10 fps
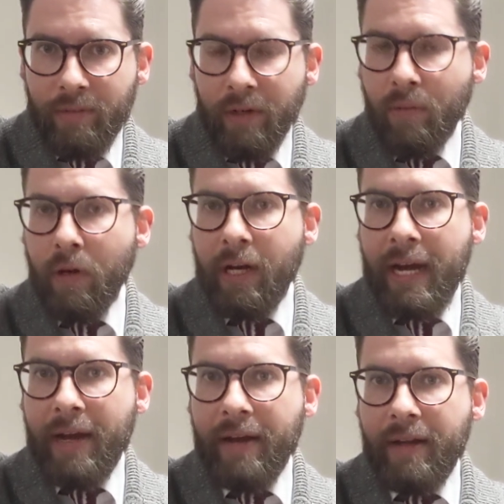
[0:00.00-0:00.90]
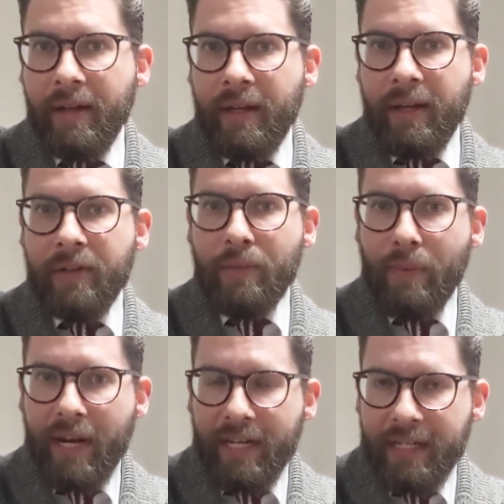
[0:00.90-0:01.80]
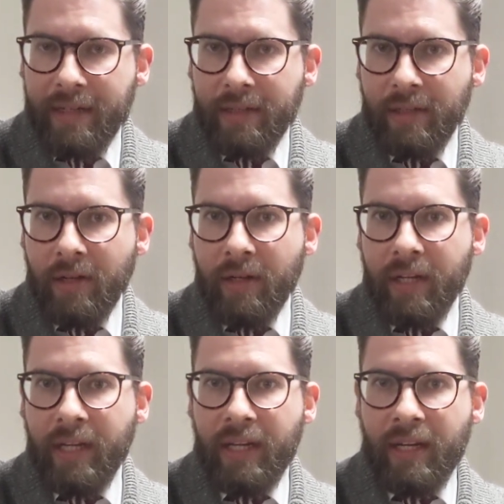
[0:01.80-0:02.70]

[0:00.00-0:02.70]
We've got to work it out. So break it down slowly